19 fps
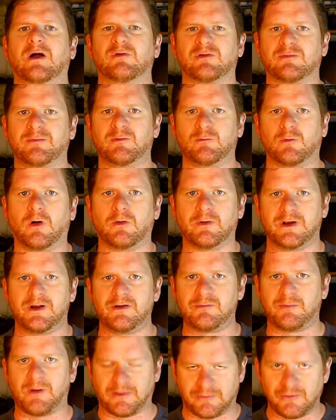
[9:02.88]
I was a bit
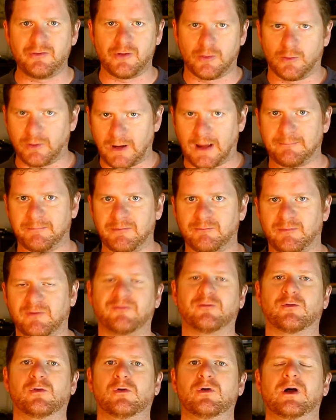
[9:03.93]
worried. I didn't know what happened
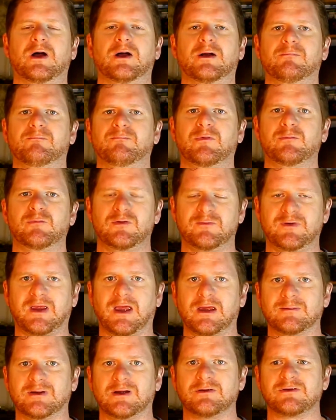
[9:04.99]
before the movie
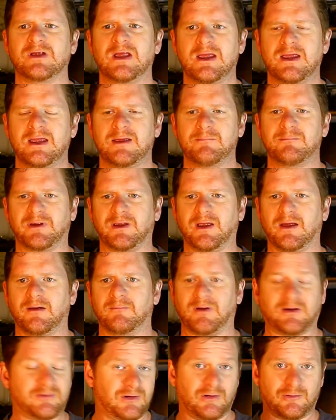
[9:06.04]
came out.
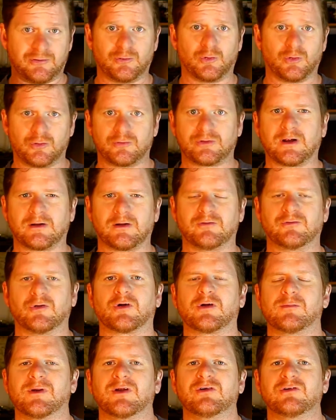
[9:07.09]
Actually, I saw a
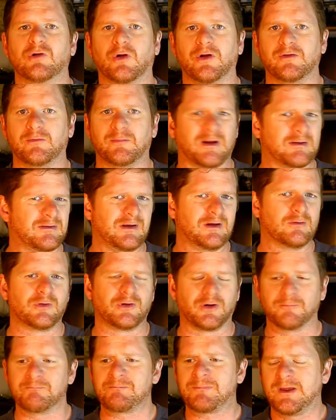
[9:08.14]
documentary on it about a year
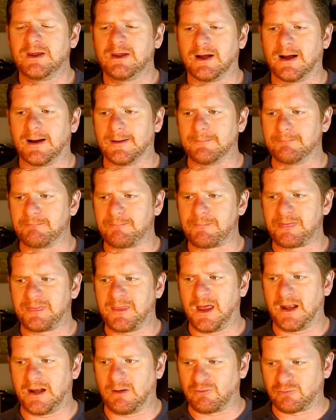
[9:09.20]
ago,
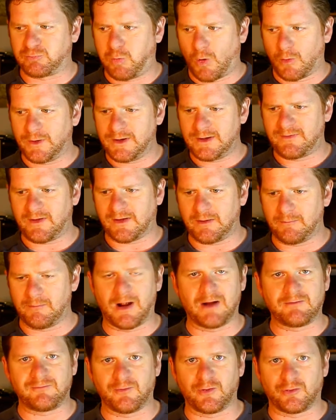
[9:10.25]
and I was worried that it
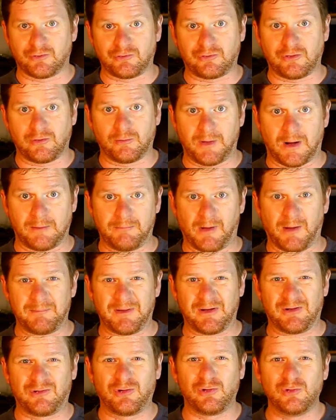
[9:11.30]
might be
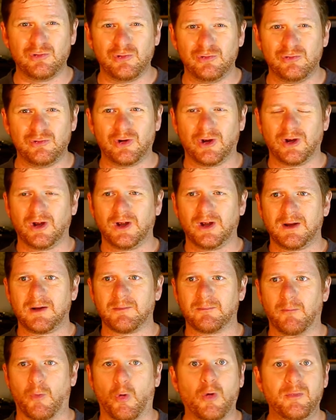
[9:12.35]
too
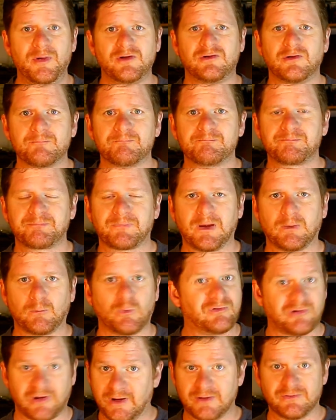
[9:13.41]
morbid,
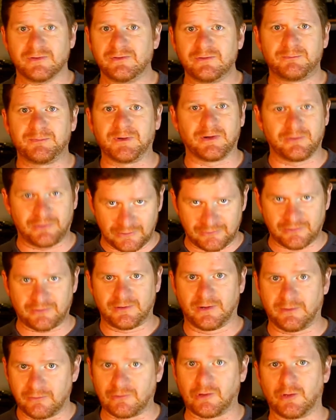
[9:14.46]
which it isn't, because as I
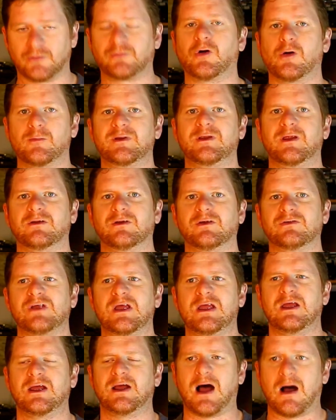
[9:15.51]
said, there's a lot of comedy in this.
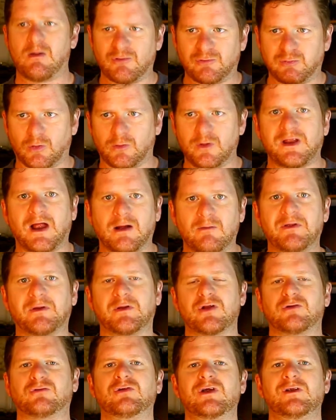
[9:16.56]
I was worried how they're
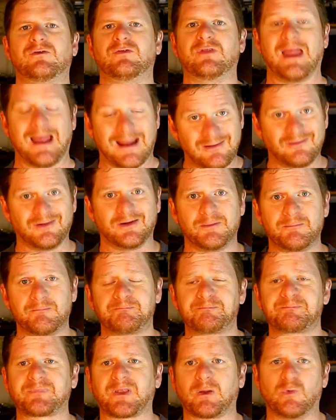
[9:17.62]
going to treat the ending,
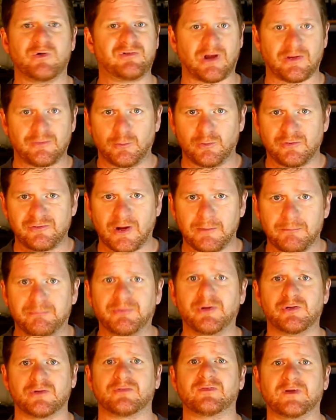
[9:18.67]
which I thought was done
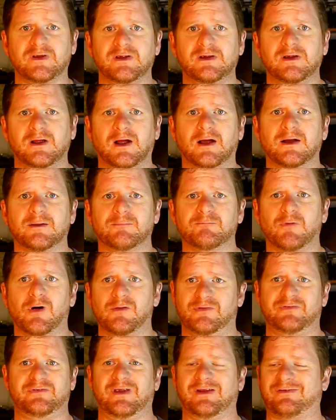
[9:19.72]
beautifully.
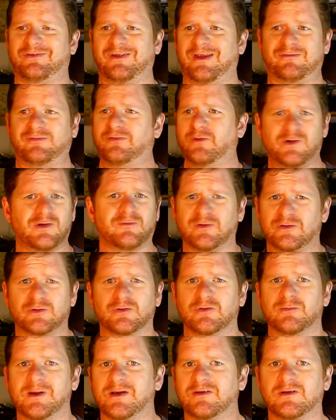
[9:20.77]
Obviously, it's very difficult
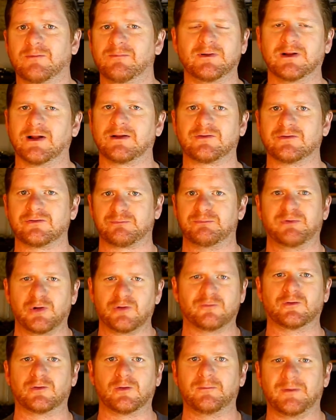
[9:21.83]
to make something like this
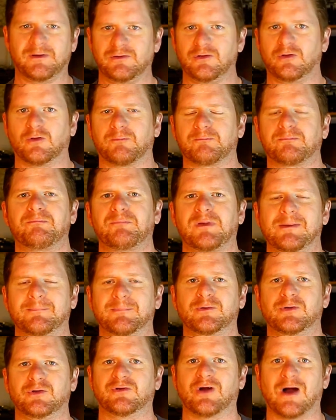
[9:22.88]
beautiful. I mean, you've got
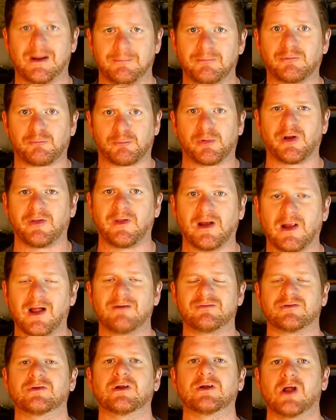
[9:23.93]
people who died putting their
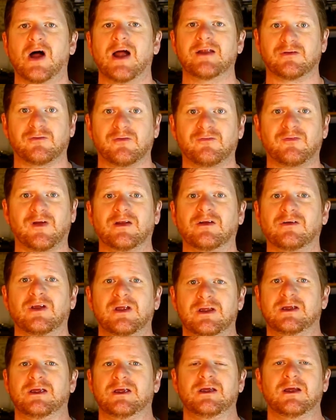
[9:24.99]
lives on the line to defend
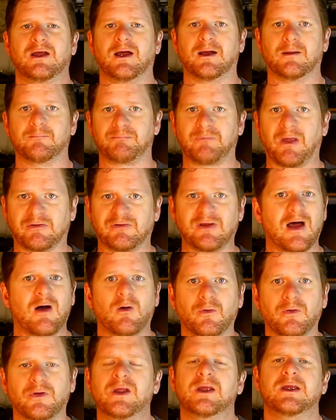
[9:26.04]
a
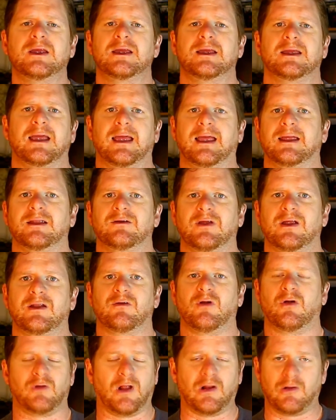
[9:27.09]
town and
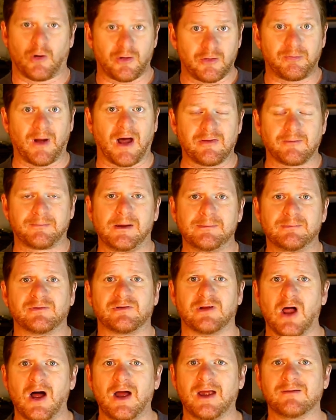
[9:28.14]
a lot of other people's
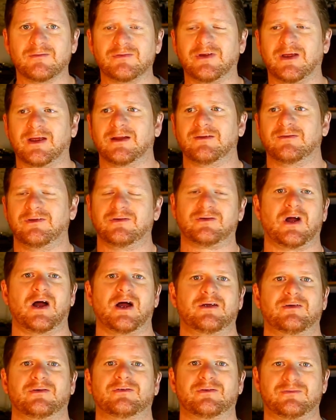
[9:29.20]
lives. And these
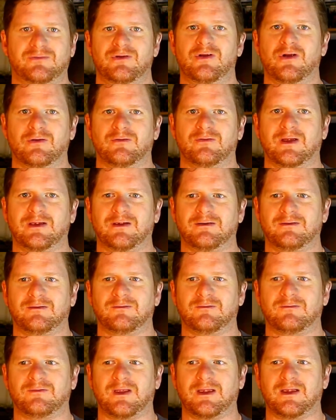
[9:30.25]
guys,
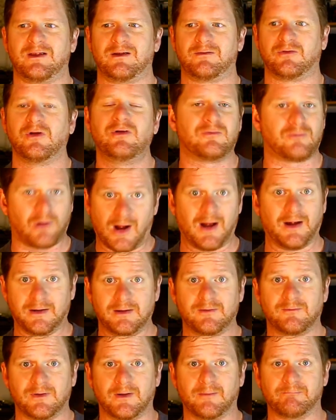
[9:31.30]
they did
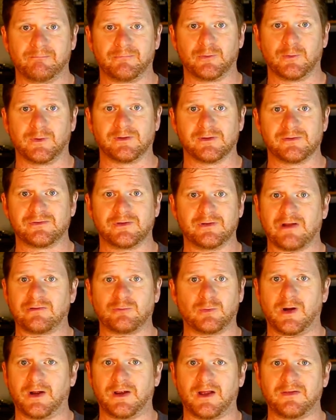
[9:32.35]
die doing this, and that's
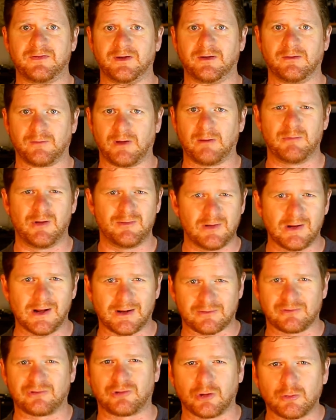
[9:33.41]
why I think a movie like
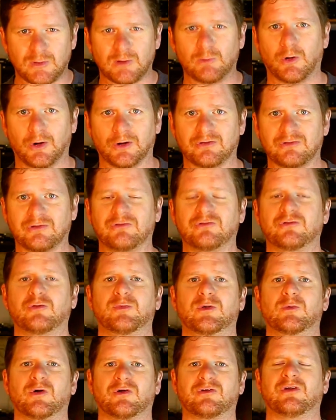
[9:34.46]
this should be watched. It should
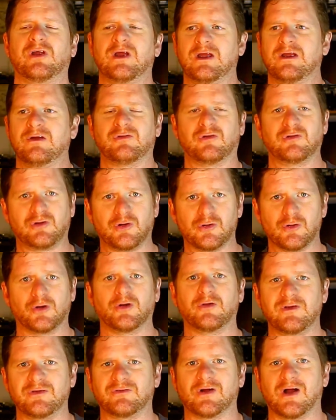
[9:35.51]
be watched so that you can honor
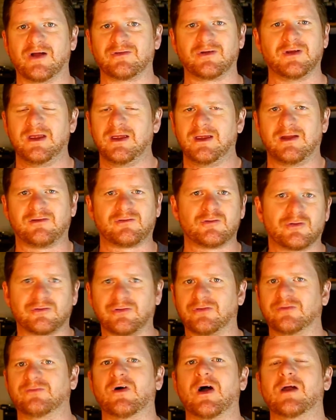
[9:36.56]
these guys. And it's not
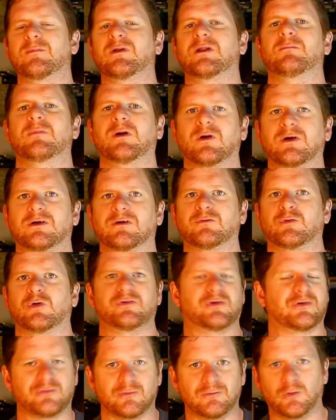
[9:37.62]
just the firemen in America, of course,
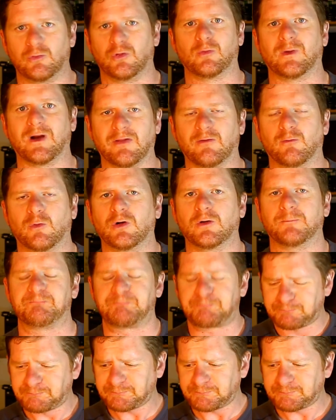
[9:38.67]
that's all around the world.